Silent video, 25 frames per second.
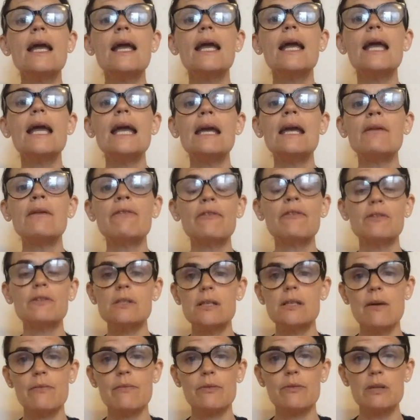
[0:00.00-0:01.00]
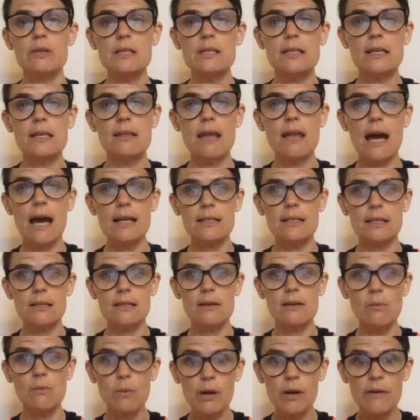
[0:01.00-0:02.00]
If for some reason that
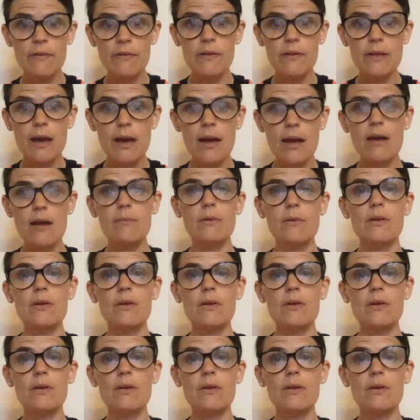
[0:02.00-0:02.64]
doesn't work for them,